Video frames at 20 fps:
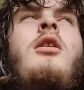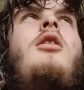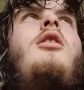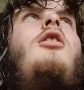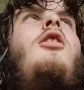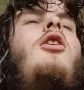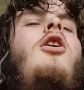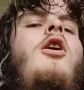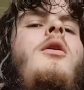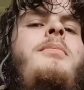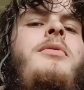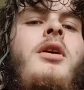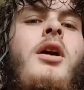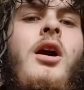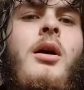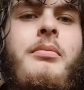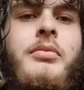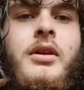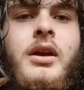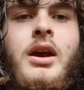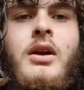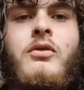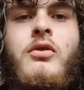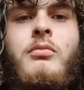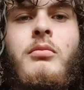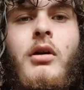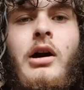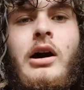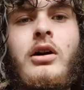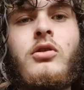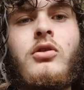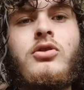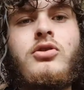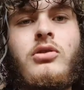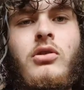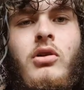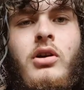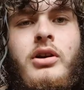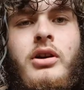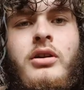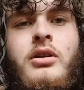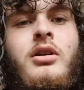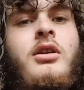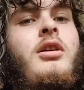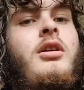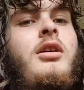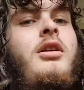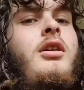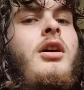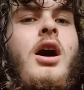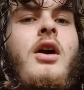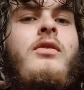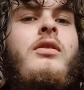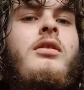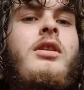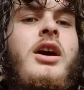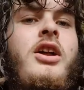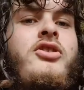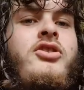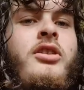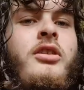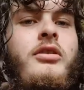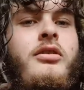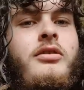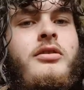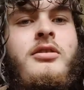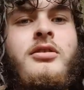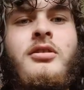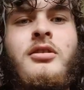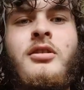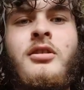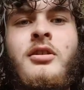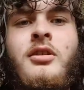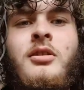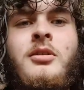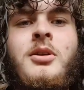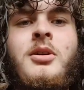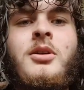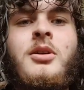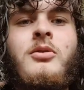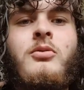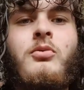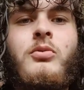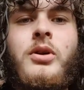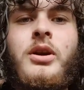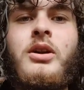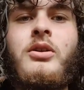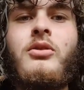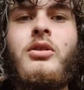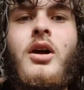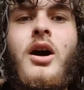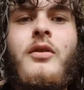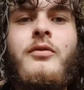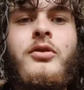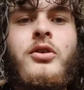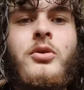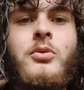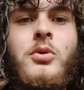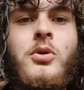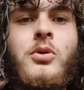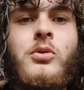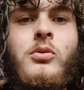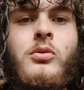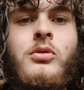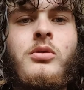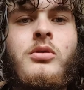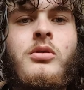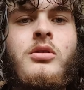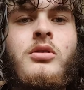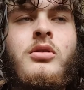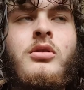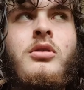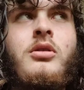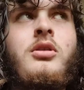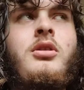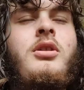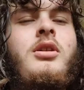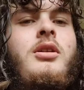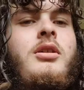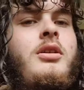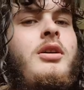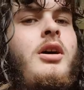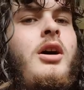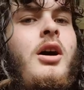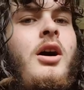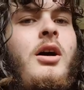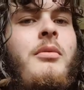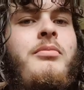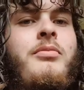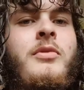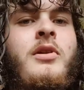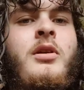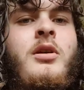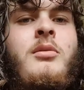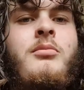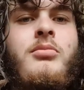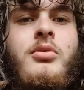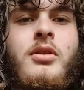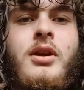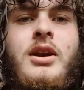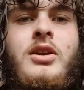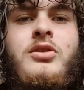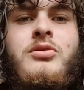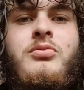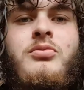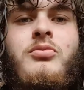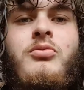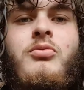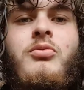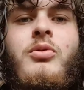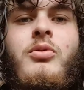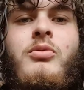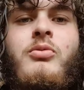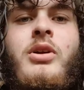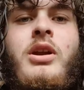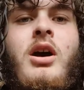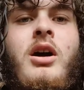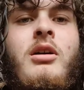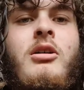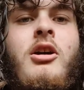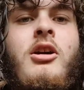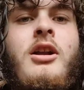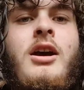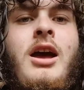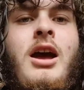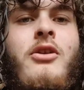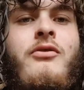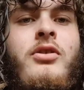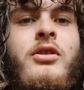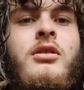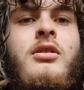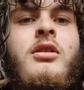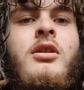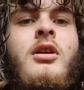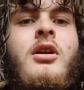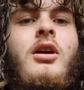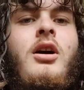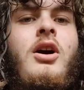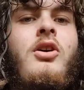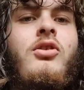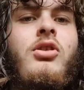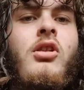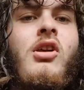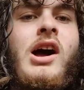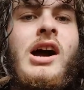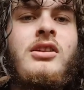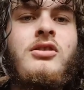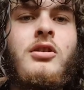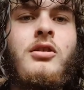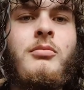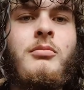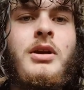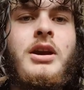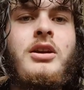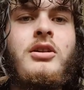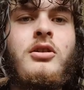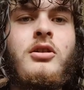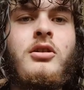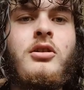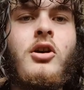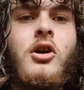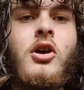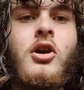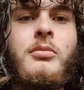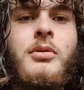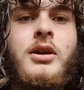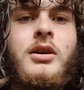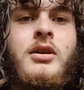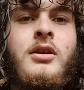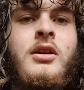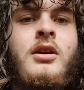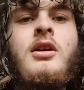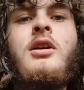I hope you're up there with Michael Jordan and other legends. We love you all. Please, when I go to heaven, I would like to meet you, Kobe.